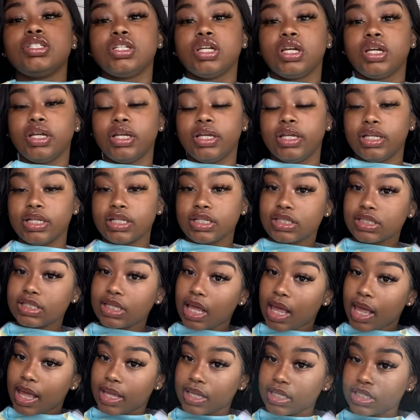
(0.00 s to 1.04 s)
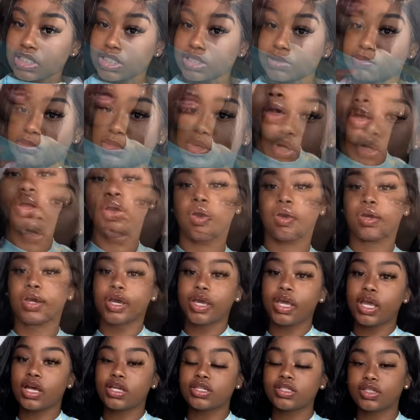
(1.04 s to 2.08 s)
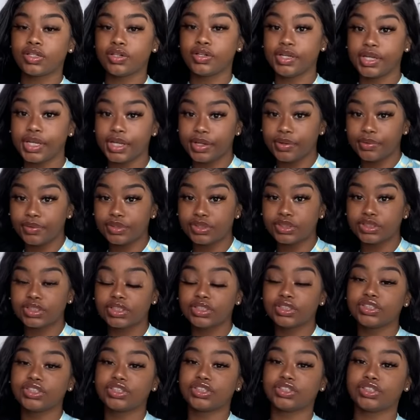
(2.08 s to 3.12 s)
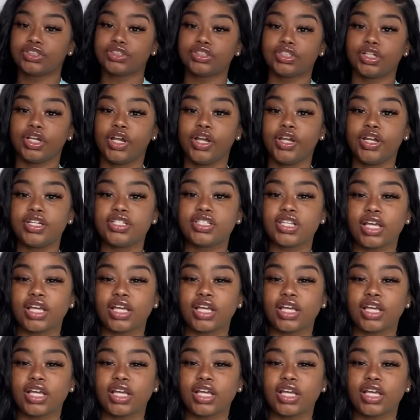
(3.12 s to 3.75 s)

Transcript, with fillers: shirt in a size small. Okay, y'all, so here's the shirt.